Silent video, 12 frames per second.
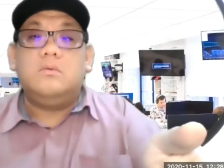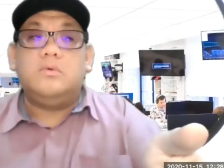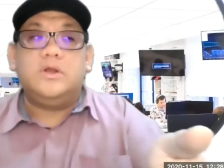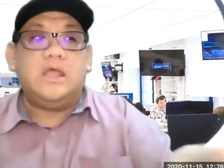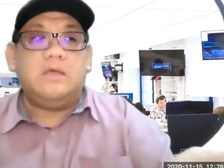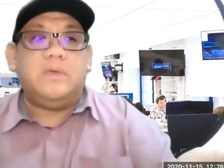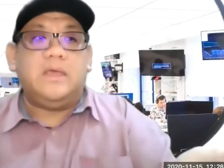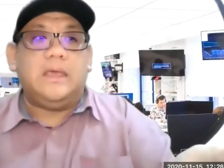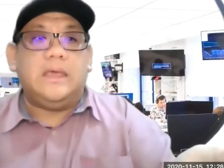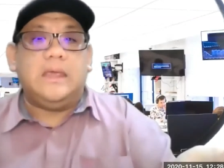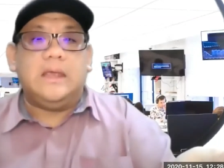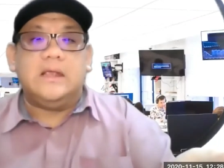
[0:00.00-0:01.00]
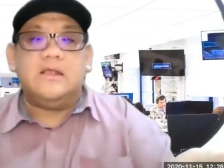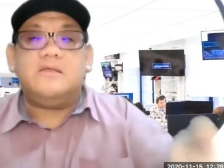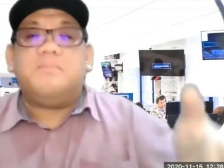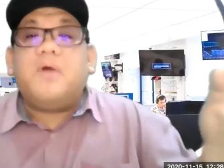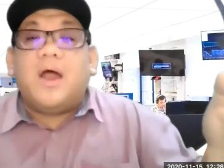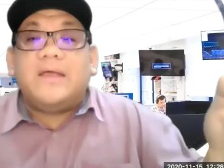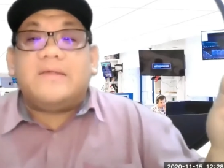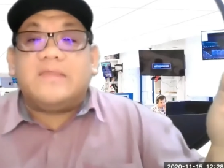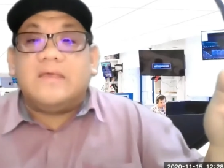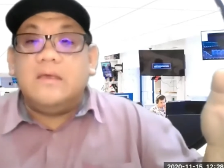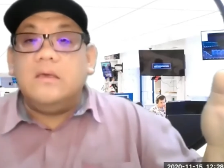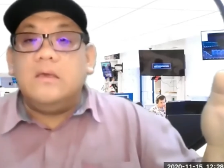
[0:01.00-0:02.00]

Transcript: would they be surprised,